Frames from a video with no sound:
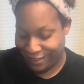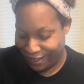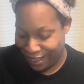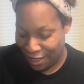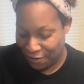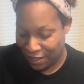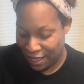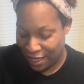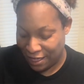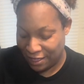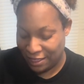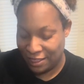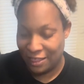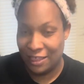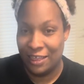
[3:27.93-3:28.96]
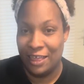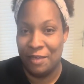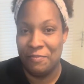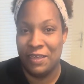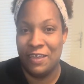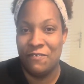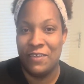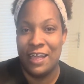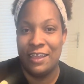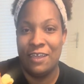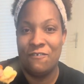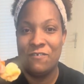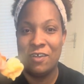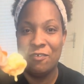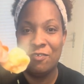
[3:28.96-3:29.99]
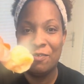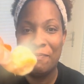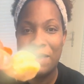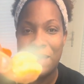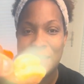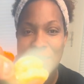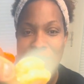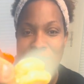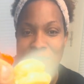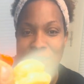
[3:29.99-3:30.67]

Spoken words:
Okay, give y'all that first bite.